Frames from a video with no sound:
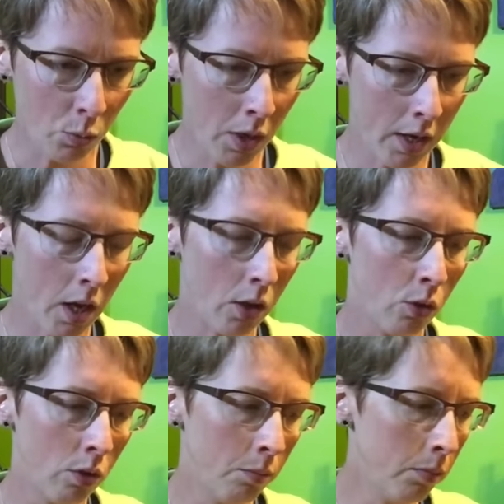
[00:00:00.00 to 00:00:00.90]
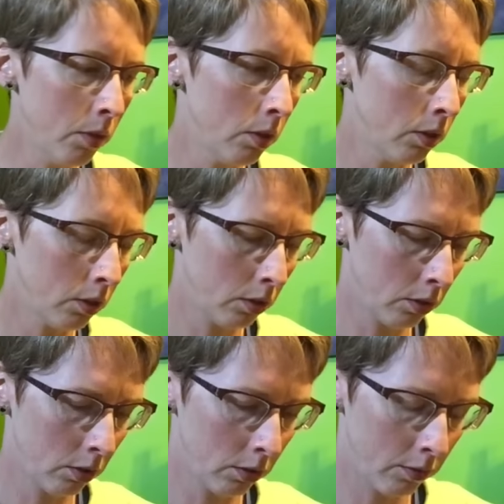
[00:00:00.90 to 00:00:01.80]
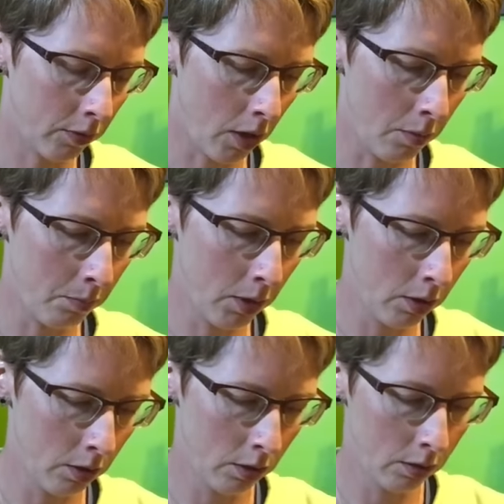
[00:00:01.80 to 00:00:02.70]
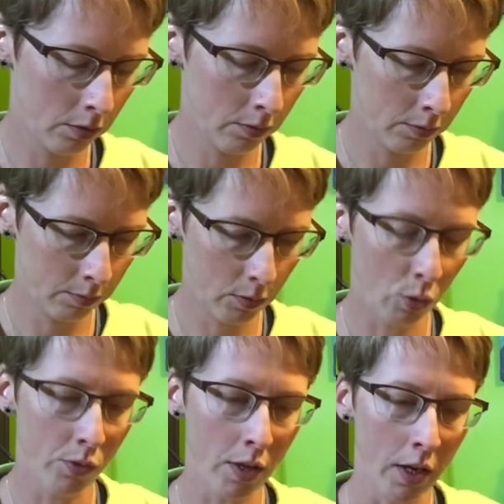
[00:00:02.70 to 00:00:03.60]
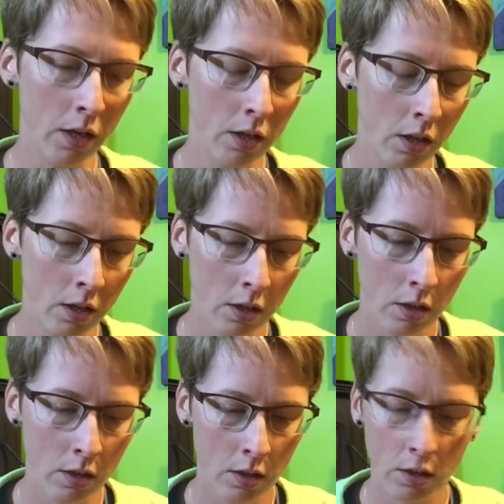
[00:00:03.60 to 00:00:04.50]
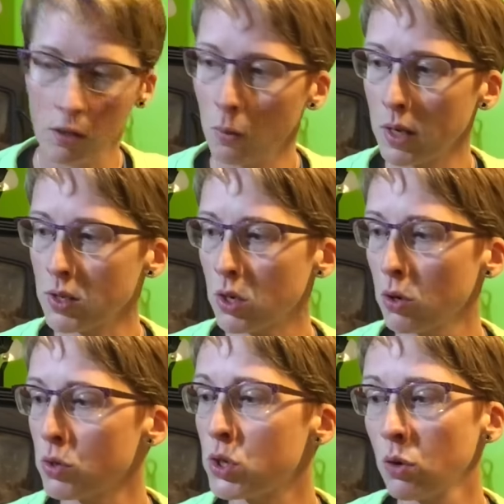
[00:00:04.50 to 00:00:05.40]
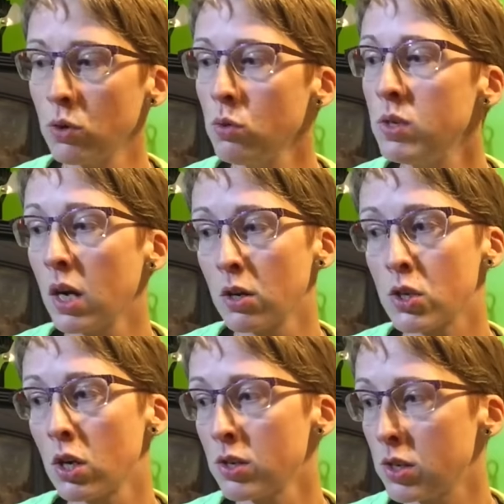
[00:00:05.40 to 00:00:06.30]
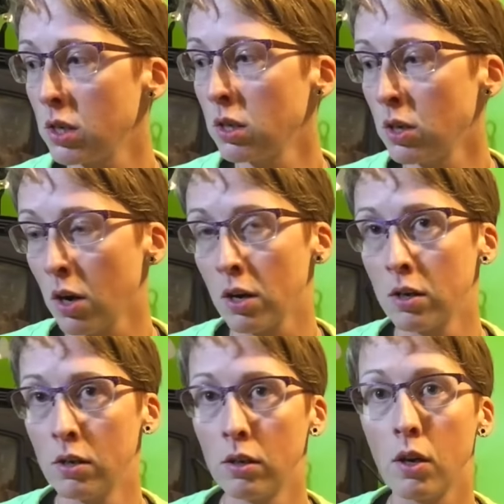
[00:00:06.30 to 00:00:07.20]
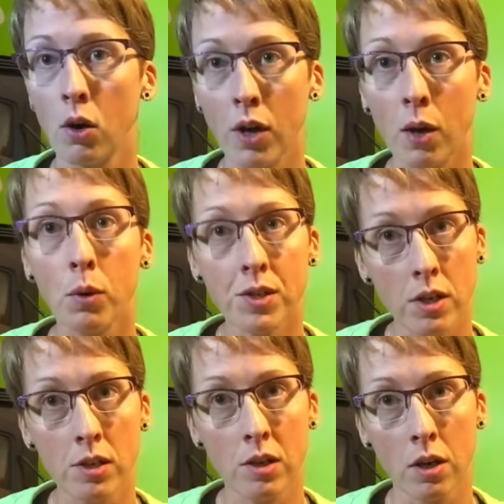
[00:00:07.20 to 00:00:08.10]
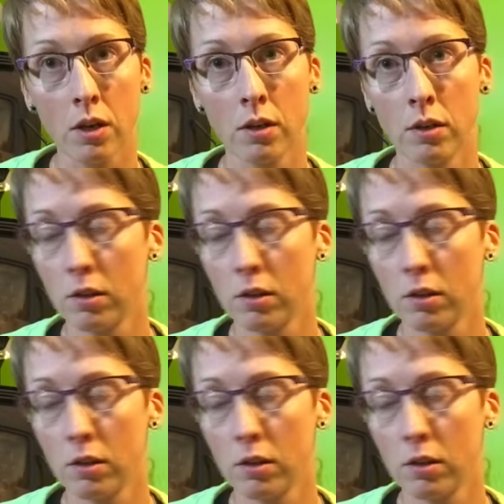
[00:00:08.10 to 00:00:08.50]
when I got home from over there, the West Coast, don't you dare start stealing yarn. Okay, Whiskey's here.